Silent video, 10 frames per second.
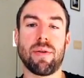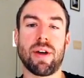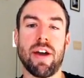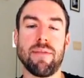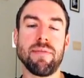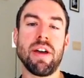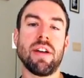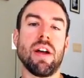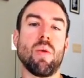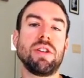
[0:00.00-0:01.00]
Okay.
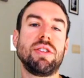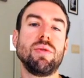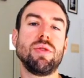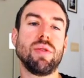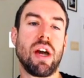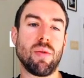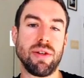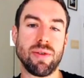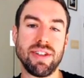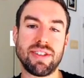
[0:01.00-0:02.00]
Now, once you do that, when
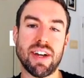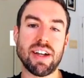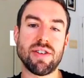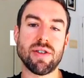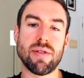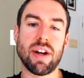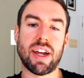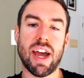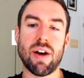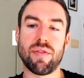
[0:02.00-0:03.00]
you're inside your
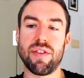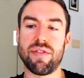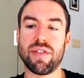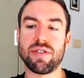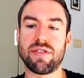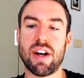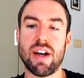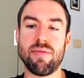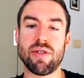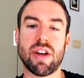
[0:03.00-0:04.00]
account for the first
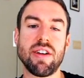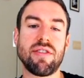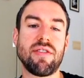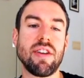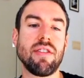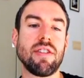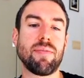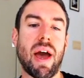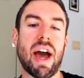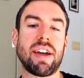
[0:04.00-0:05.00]
time, you're going to see these
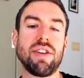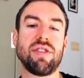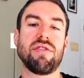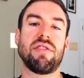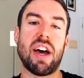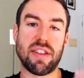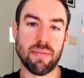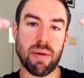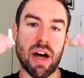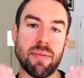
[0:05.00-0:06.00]
packages at the
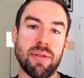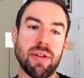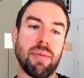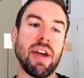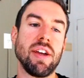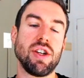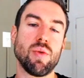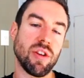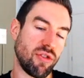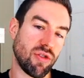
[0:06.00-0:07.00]
bottom of the page.
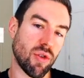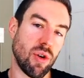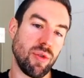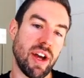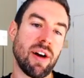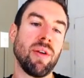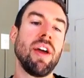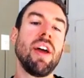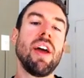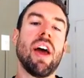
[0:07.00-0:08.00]
You want to scroll down,
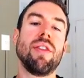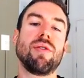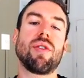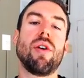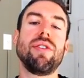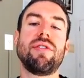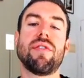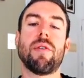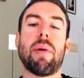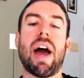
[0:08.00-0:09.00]
and there's all these
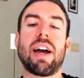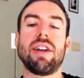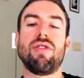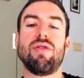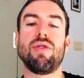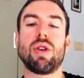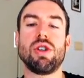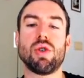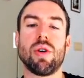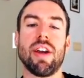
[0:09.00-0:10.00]
different packages you
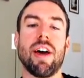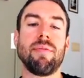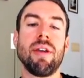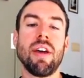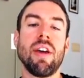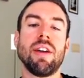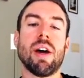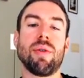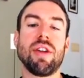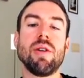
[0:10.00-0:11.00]
can join at.
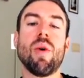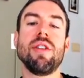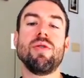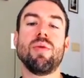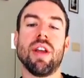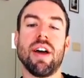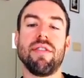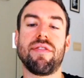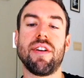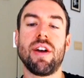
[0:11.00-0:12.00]
Now, with E1ULife,